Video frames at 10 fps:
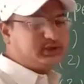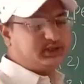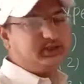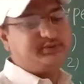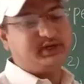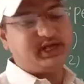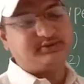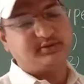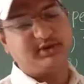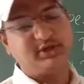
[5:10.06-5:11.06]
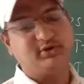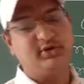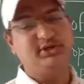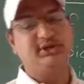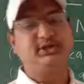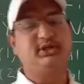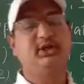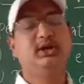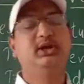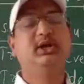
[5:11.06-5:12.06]
the different types of natural vegetation?
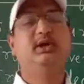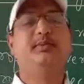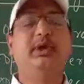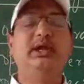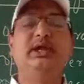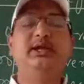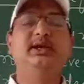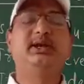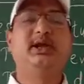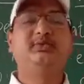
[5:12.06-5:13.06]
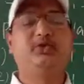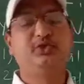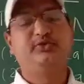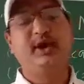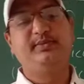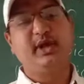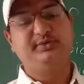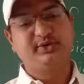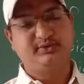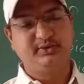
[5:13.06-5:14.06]
Mainly there are 4 to 5 types
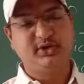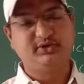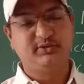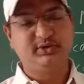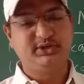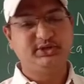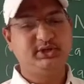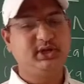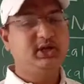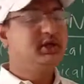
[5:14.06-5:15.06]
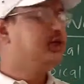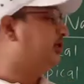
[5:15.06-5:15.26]
of natural vegetation. The